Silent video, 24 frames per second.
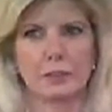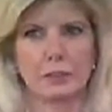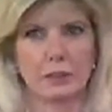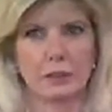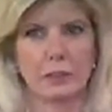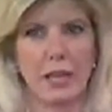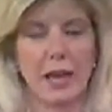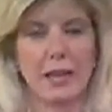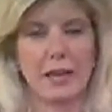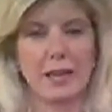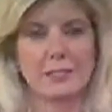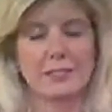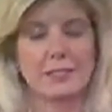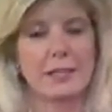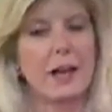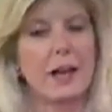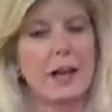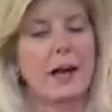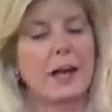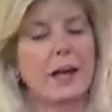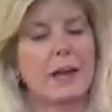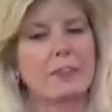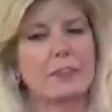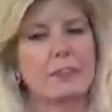last
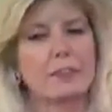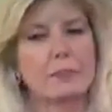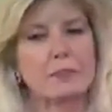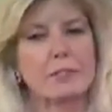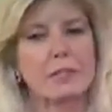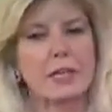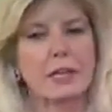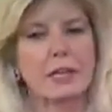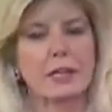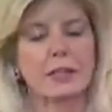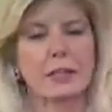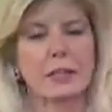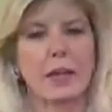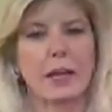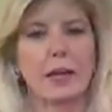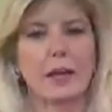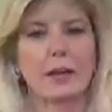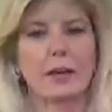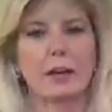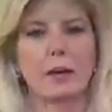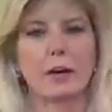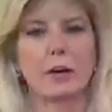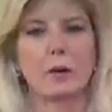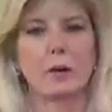night from San
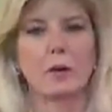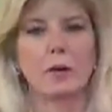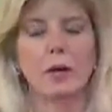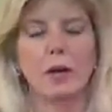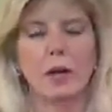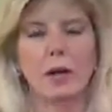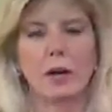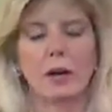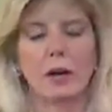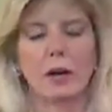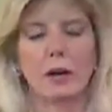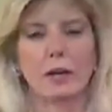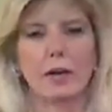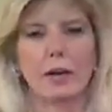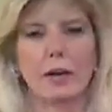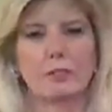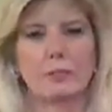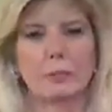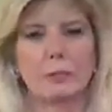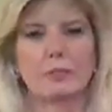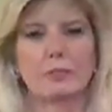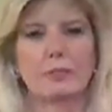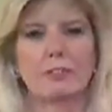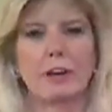Diego, our
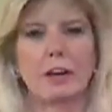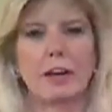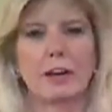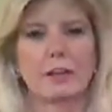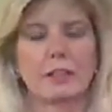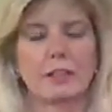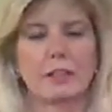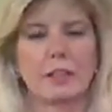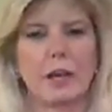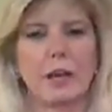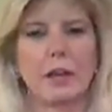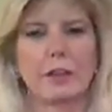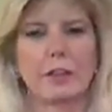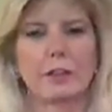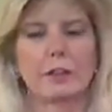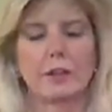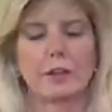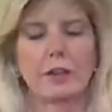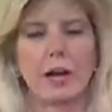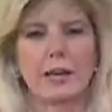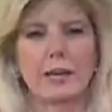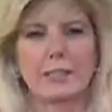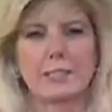government fired another